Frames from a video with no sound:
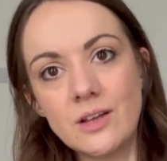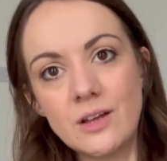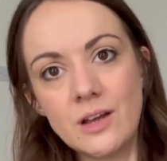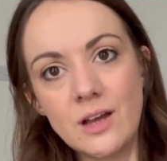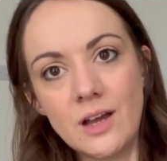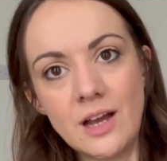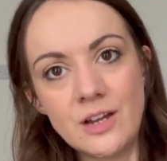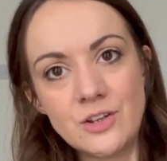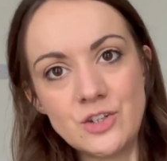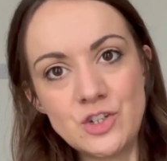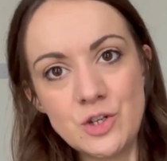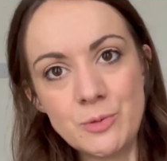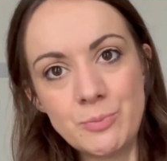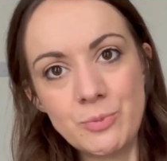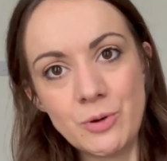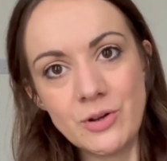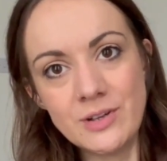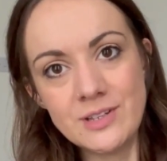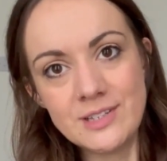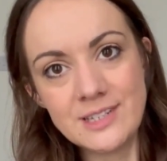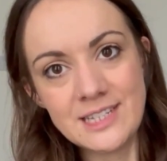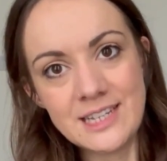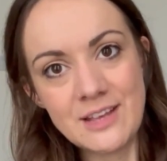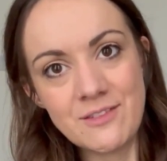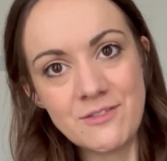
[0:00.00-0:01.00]
a
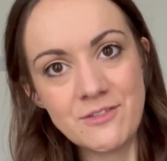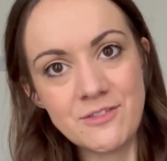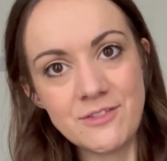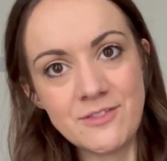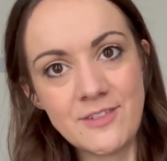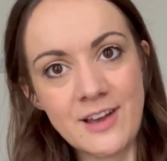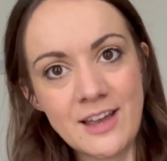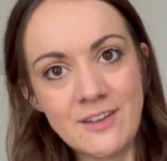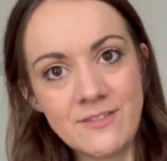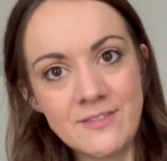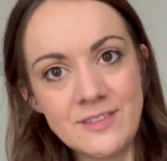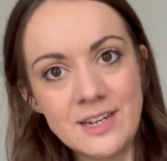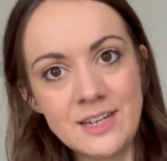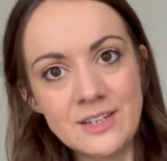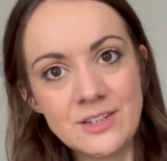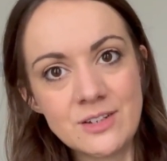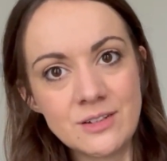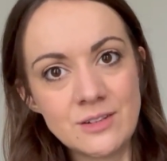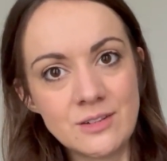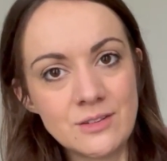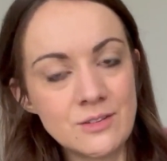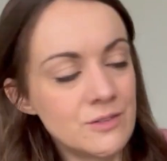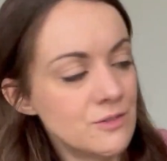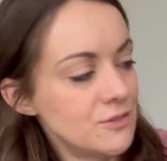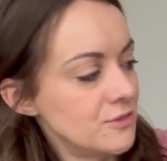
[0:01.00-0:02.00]
2.75
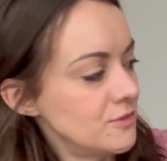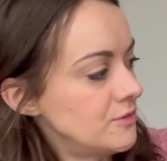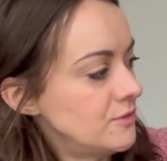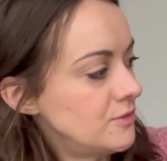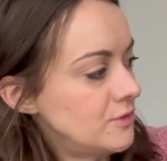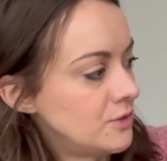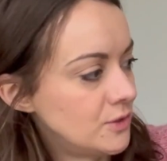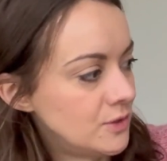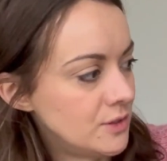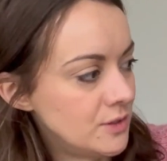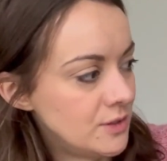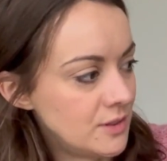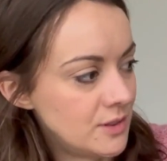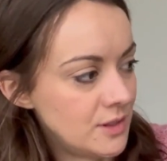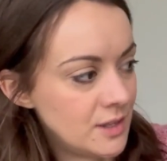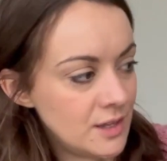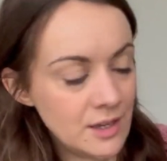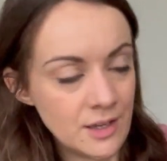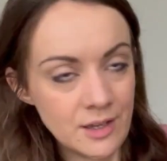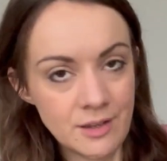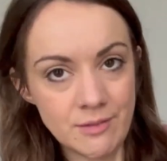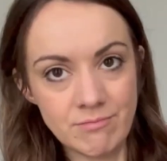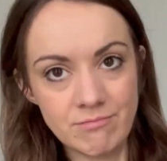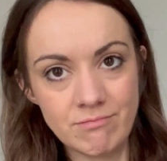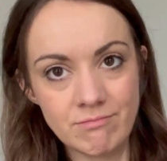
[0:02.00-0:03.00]
needle for
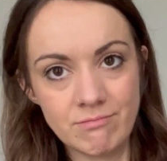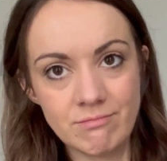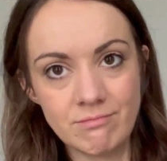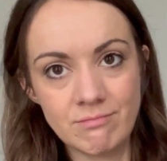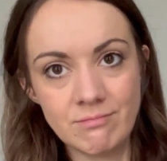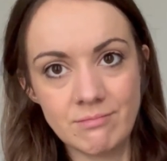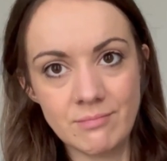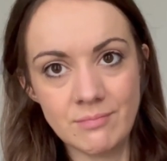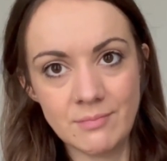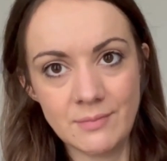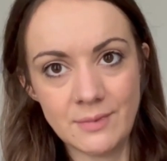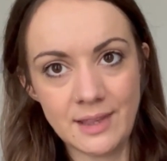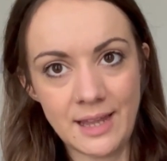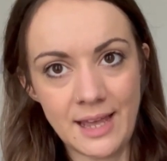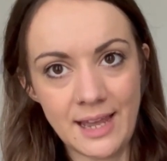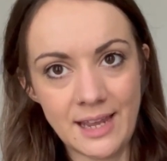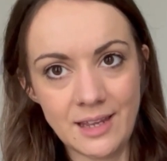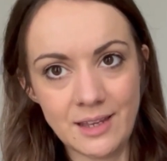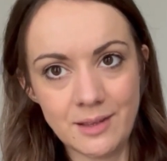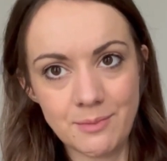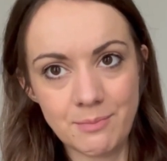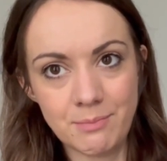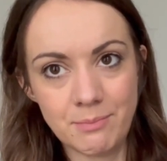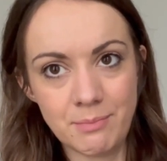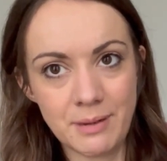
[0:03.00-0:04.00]
the
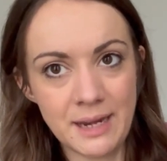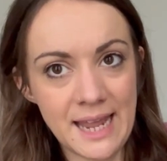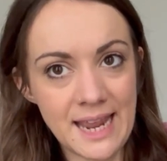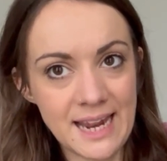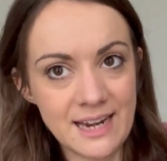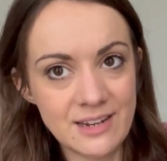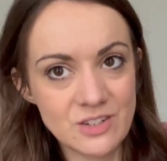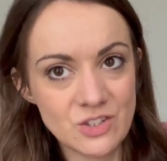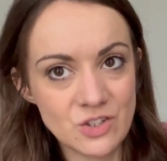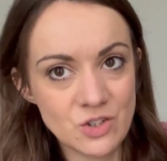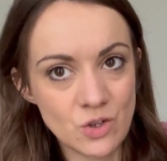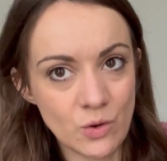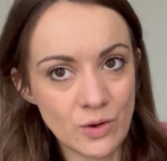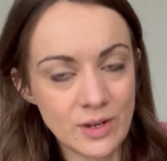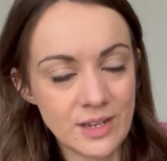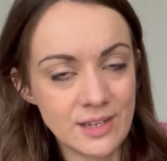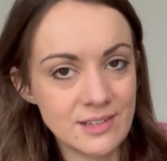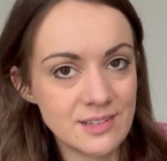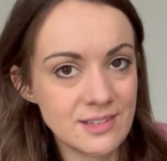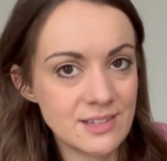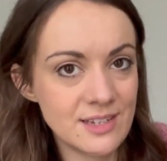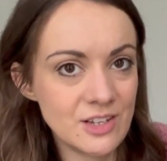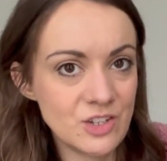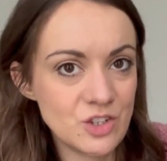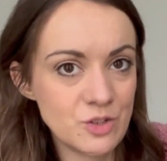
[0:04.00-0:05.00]
like plain stocking
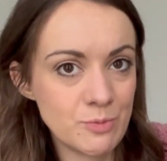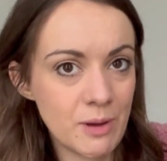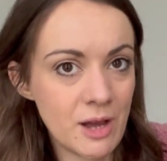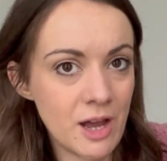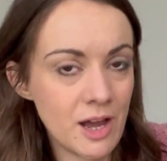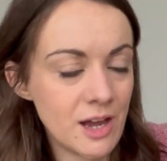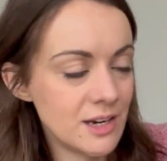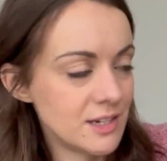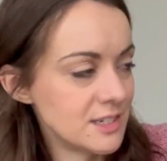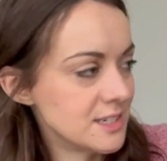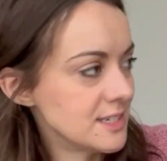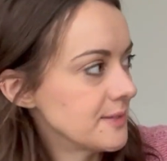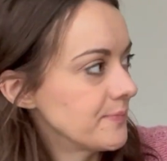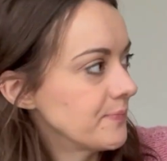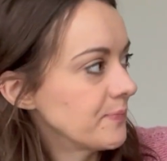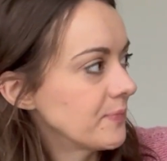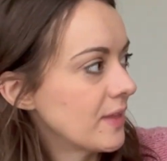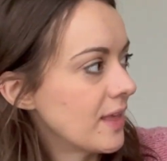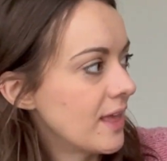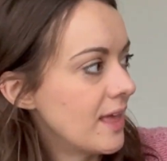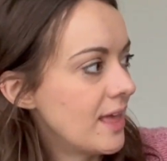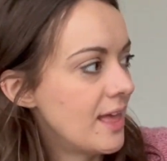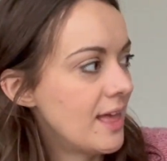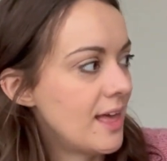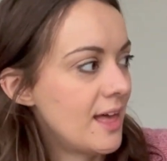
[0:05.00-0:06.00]
stitch part,
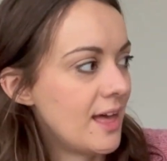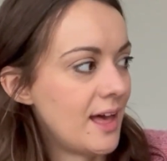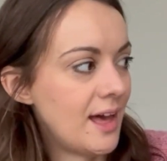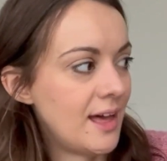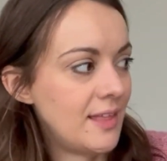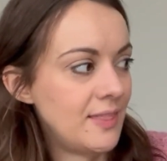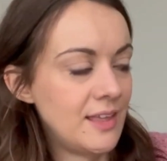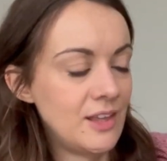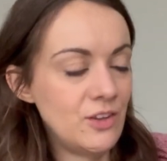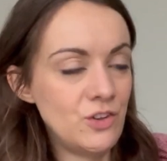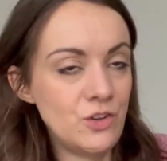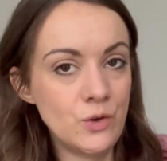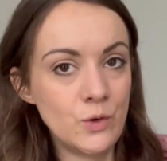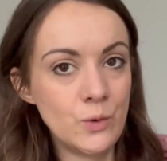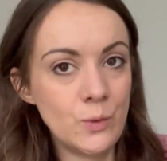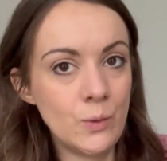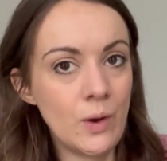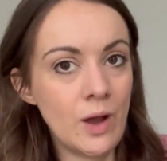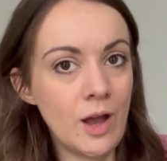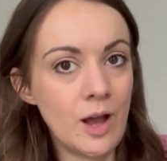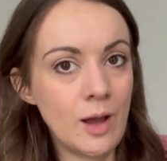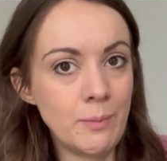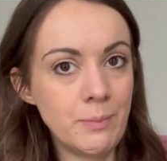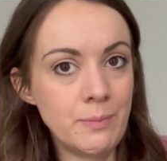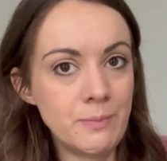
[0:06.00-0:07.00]
and then you go
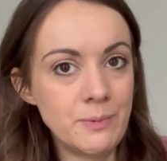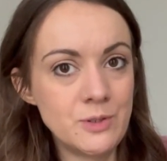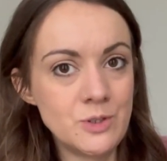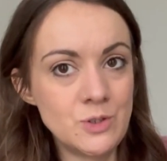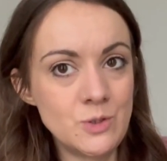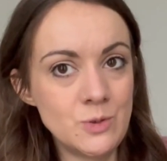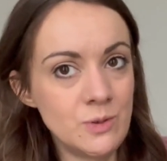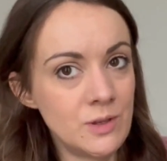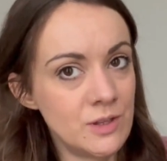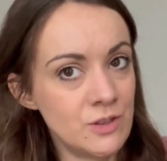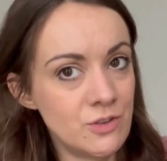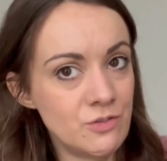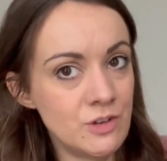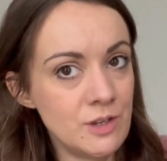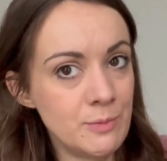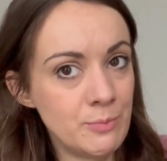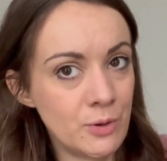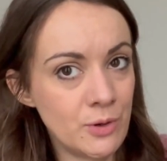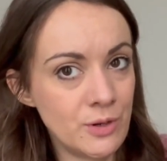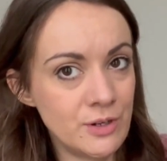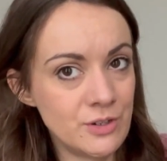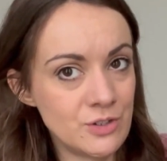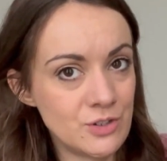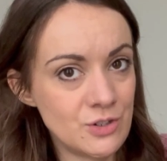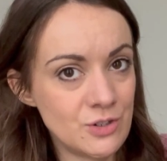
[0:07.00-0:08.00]
up to a
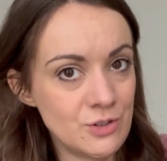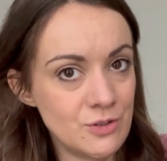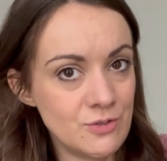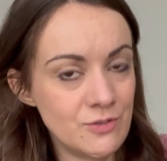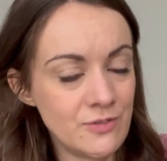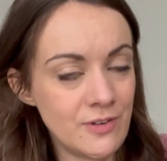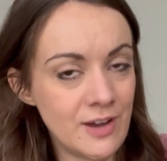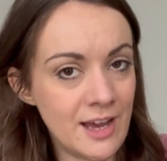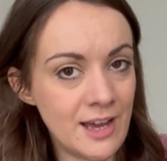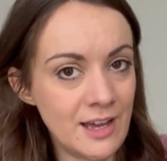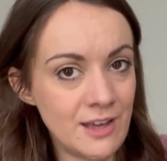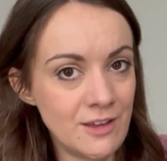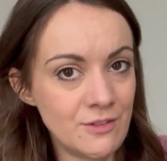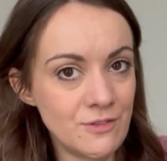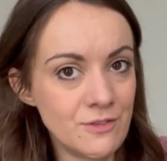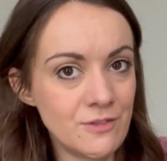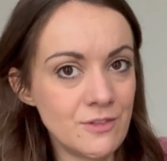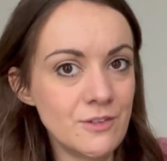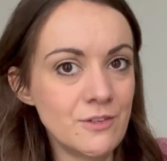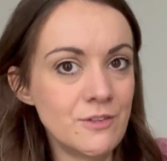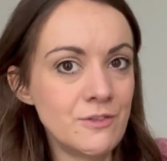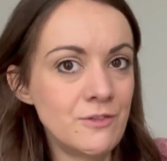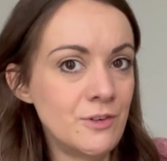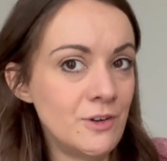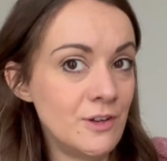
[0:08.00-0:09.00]
3.25
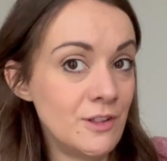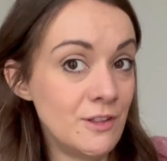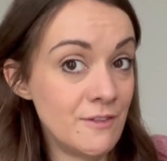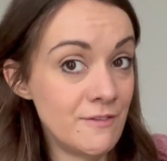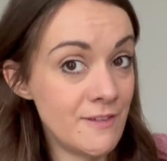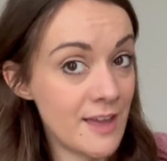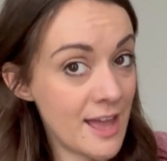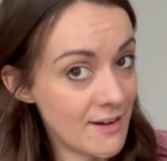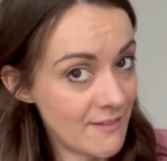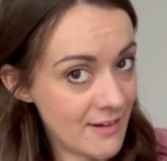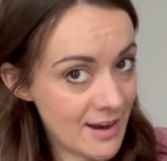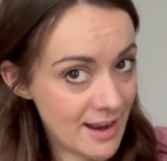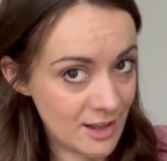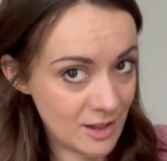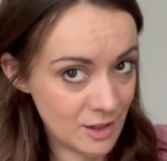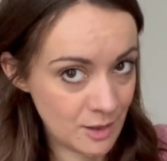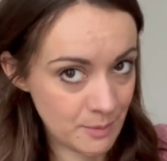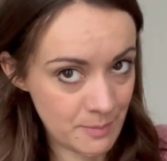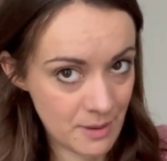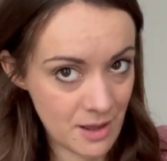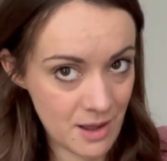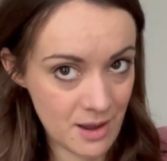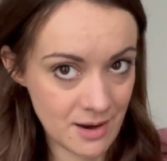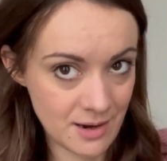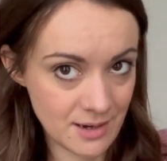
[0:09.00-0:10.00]
for the Fair Isle
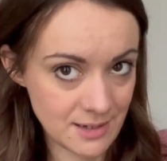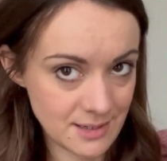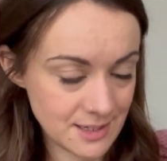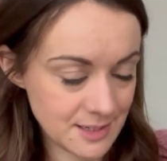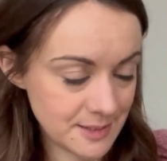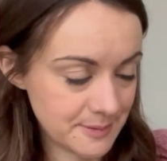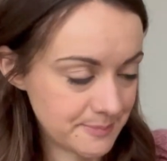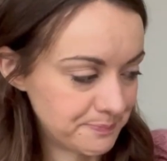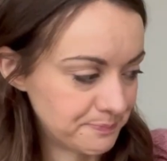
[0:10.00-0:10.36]
part.